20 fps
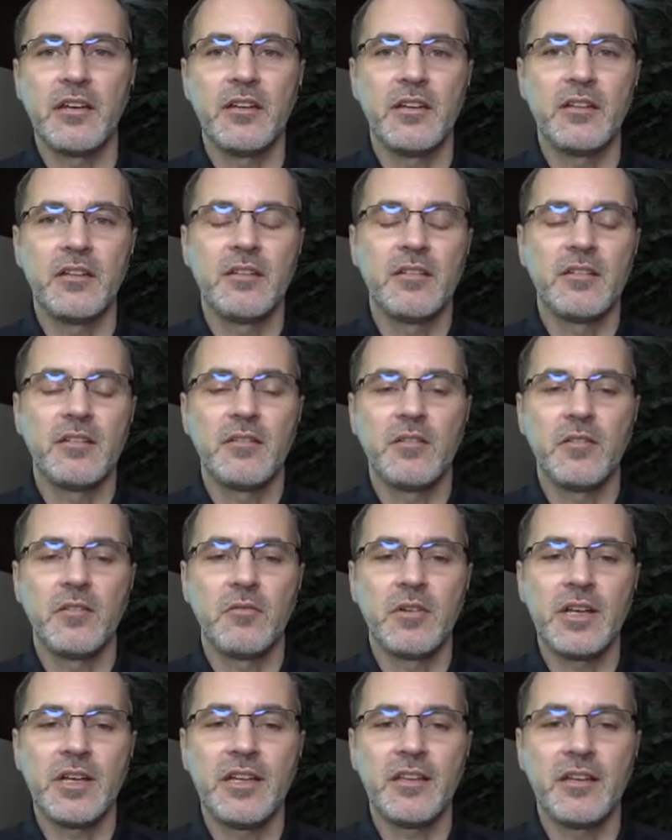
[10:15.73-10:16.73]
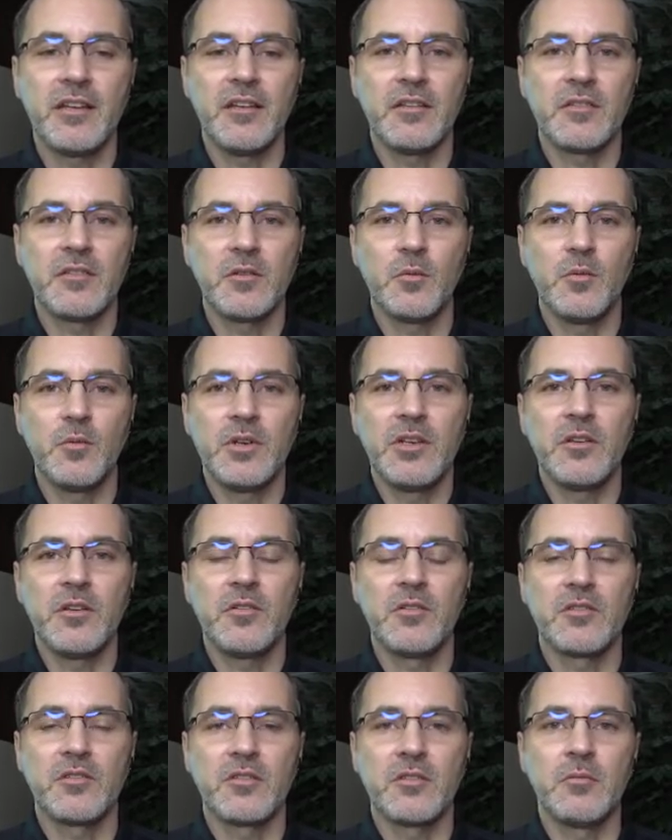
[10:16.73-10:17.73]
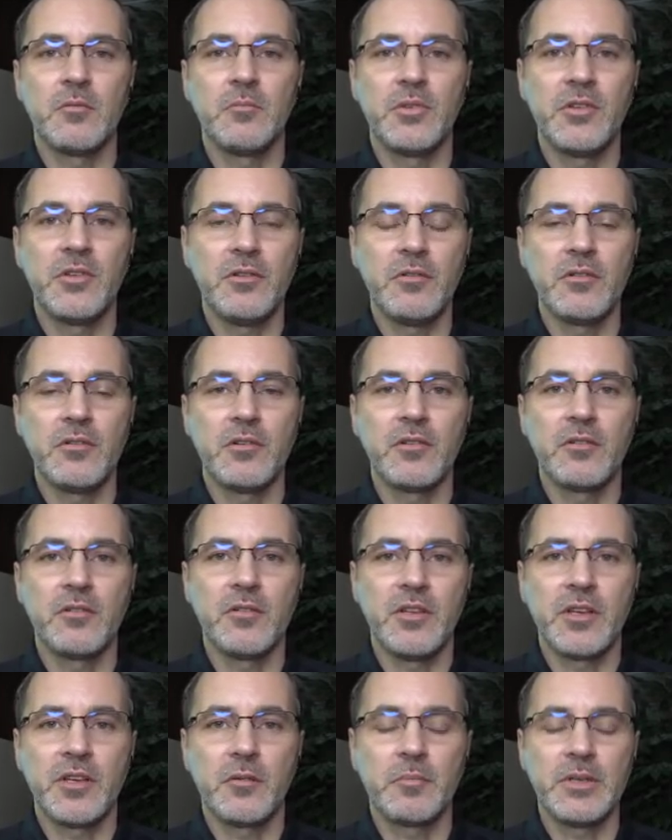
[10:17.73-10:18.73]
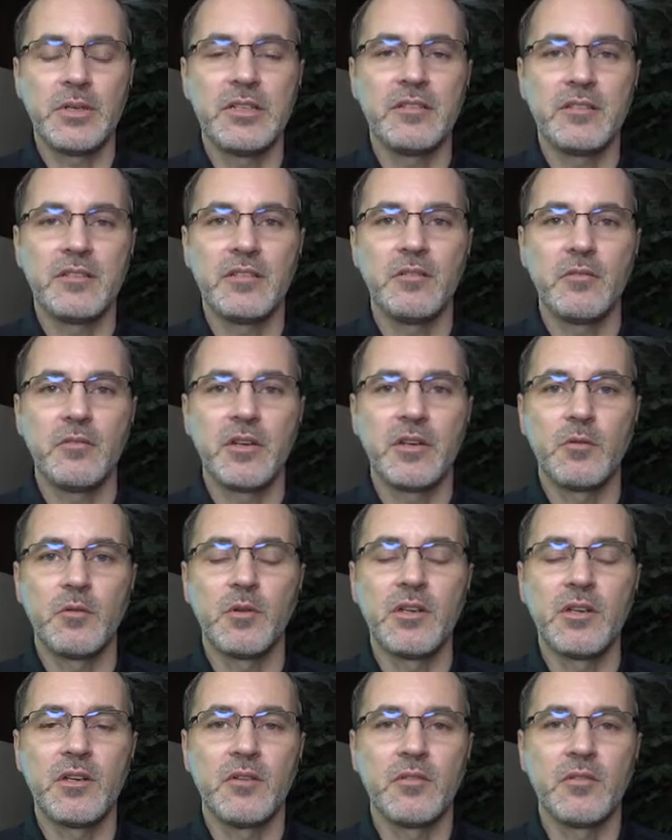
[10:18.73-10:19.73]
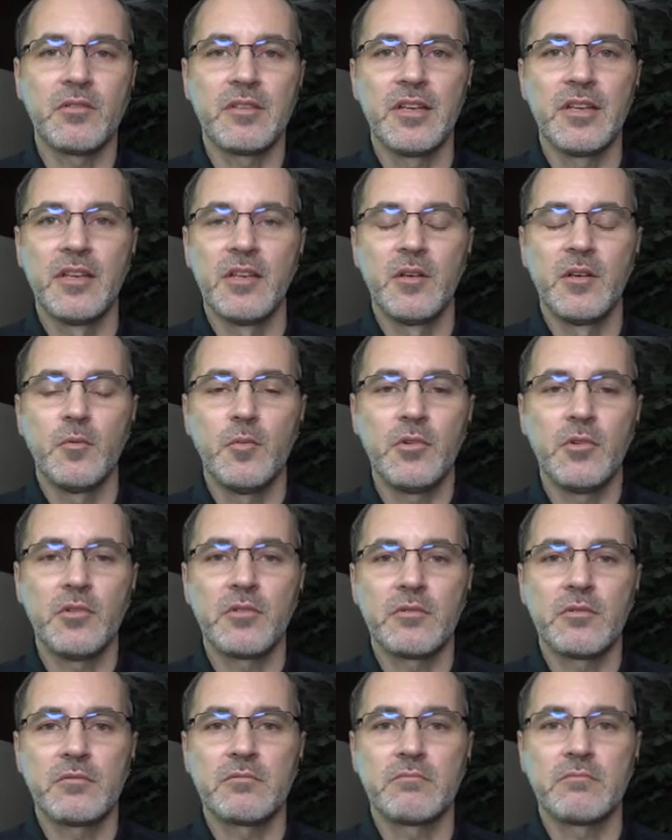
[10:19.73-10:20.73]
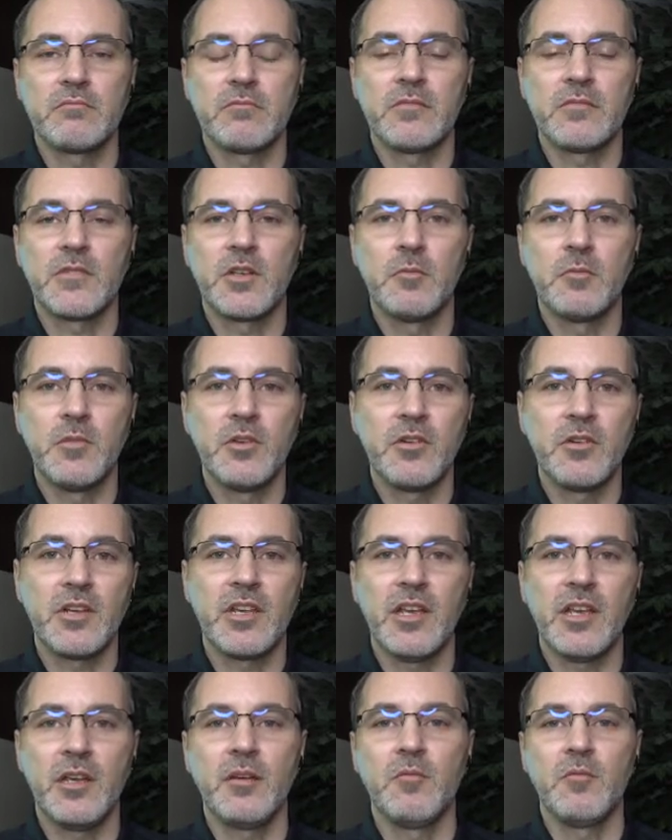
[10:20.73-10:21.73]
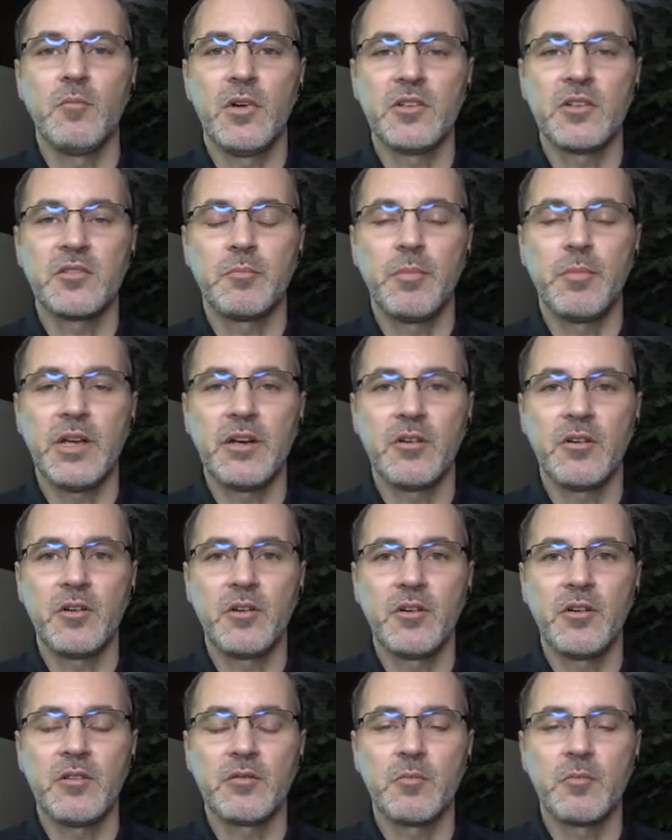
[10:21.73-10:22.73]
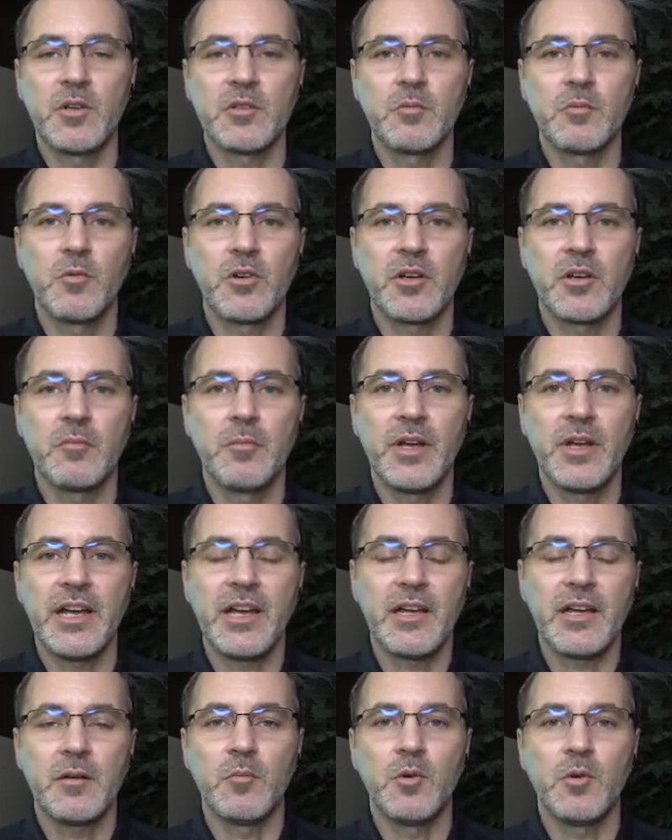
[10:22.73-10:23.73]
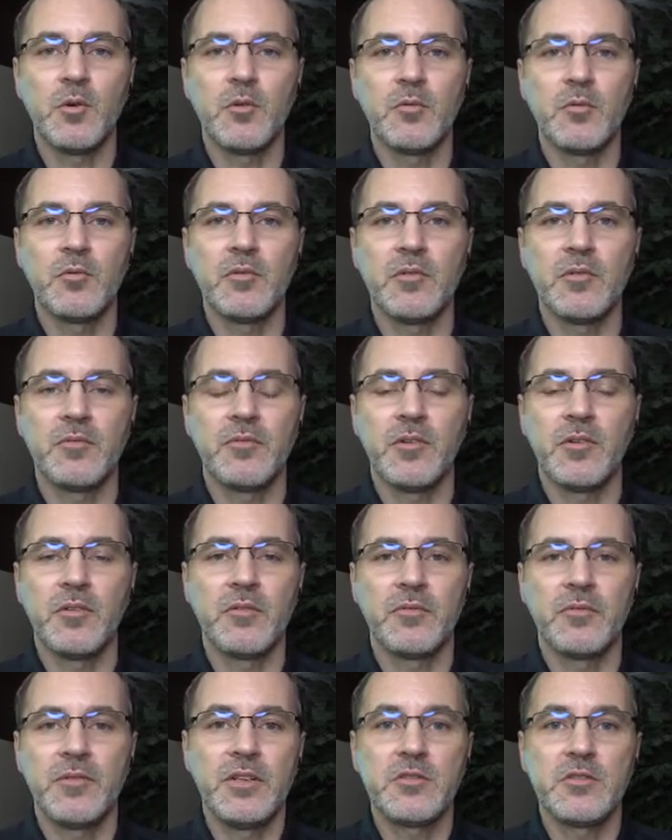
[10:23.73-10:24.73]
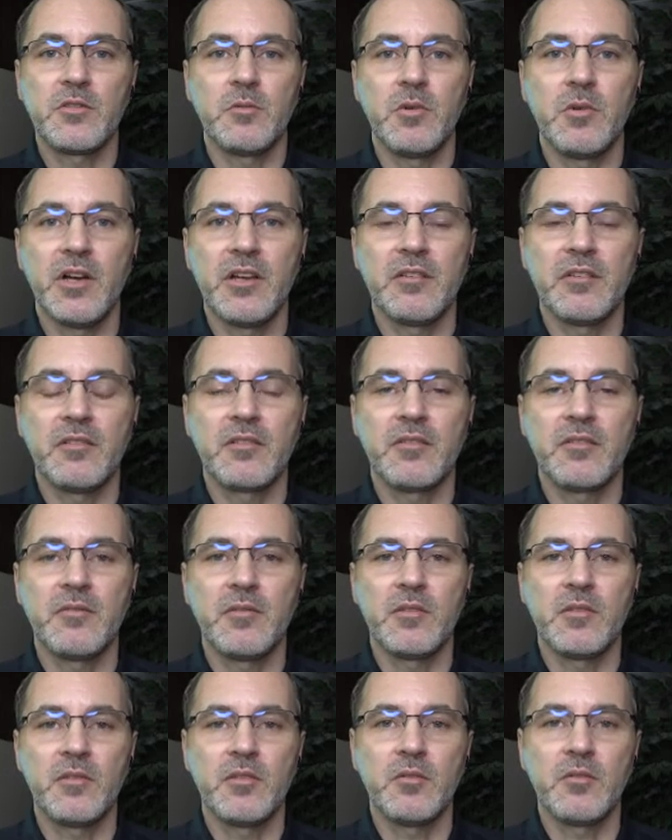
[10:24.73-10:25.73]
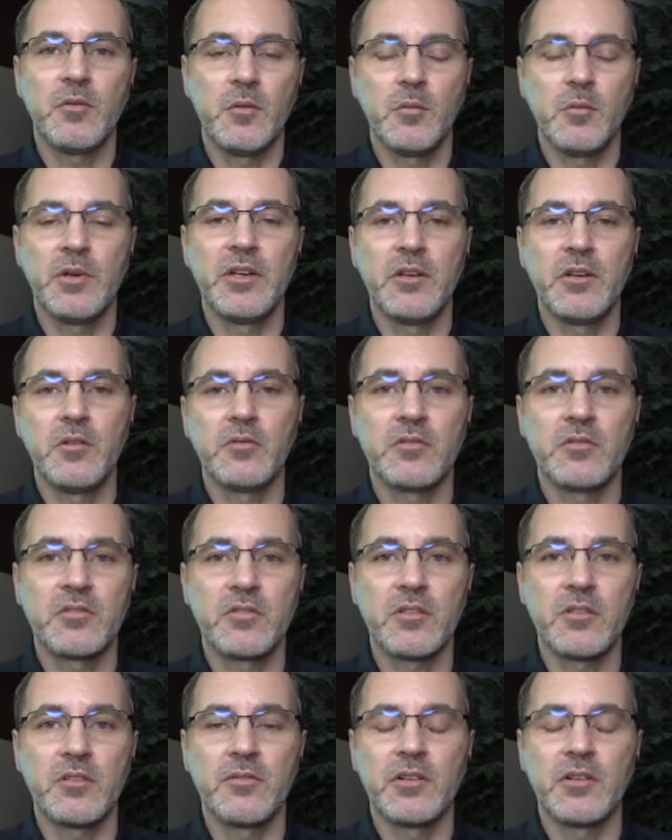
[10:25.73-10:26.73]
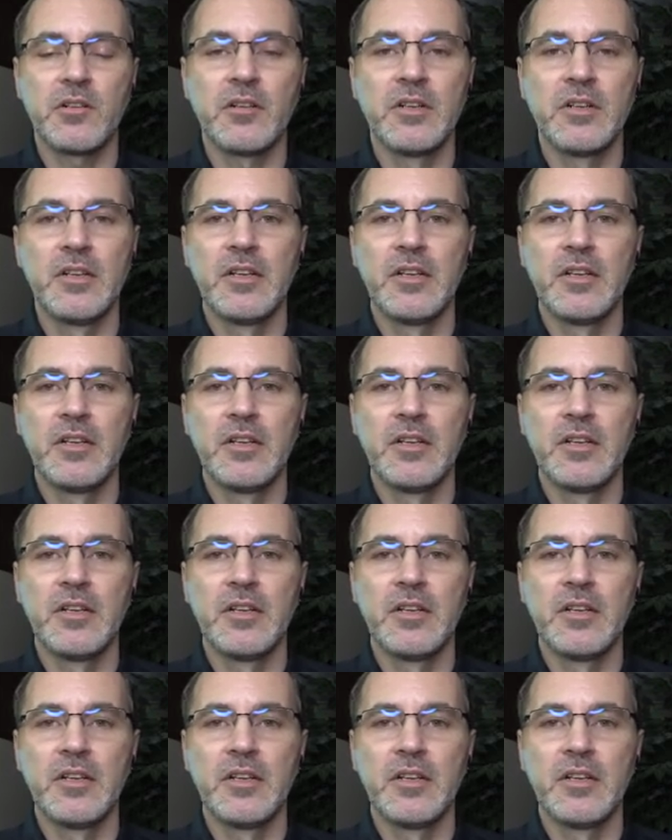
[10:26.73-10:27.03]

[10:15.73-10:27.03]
And the reality is a Windows computer, like a PC running Windows, will communicate much better and is much more compatible feature-wise to a Windows server.